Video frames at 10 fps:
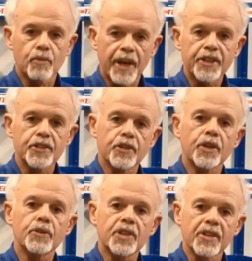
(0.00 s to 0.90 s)
right to your
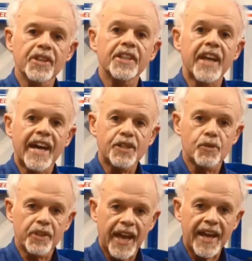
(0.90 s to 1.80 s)
utility natural
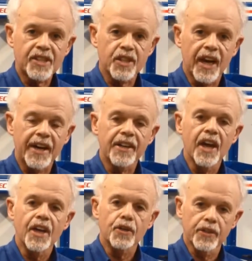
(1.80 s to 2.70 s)
gas line,
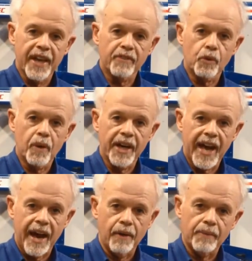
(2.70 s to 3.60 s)
you'll never run out.